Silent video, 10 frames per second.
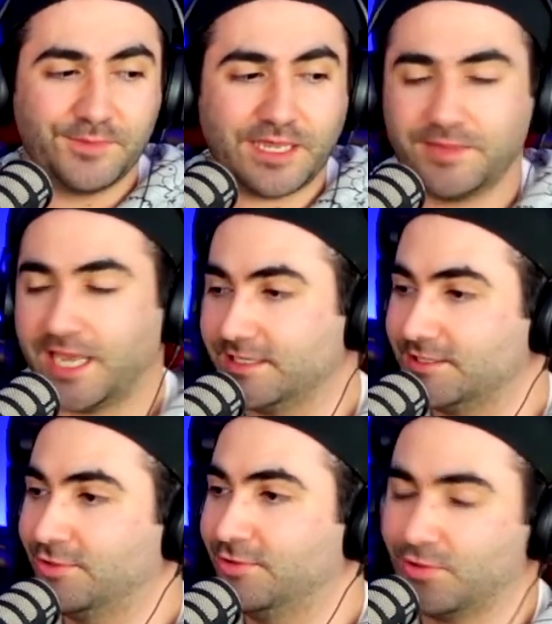coming out
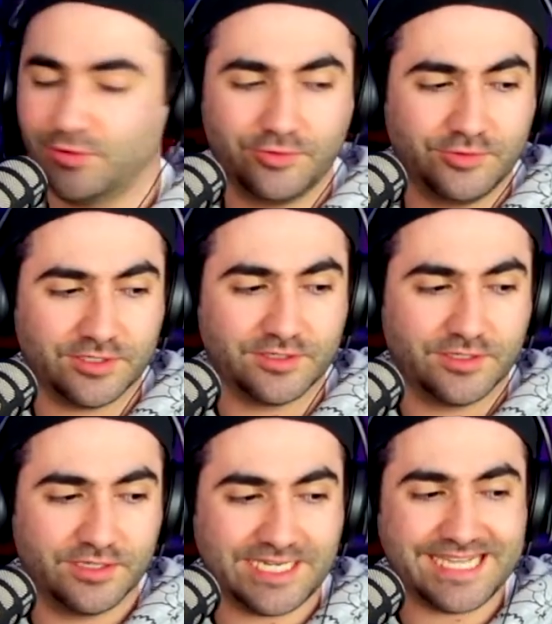soon called
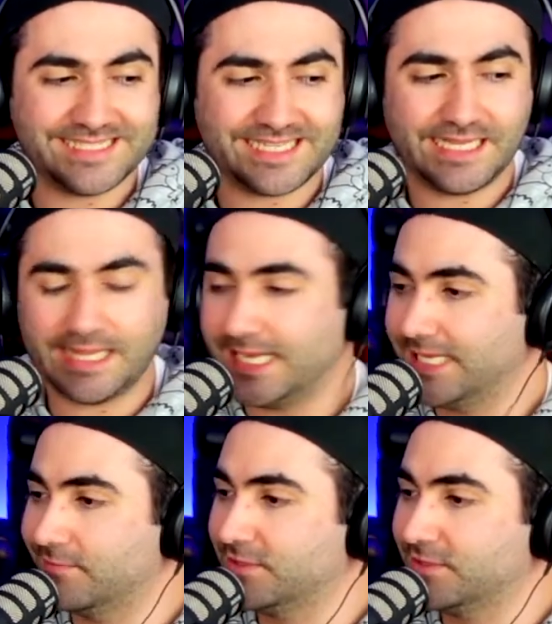DC League of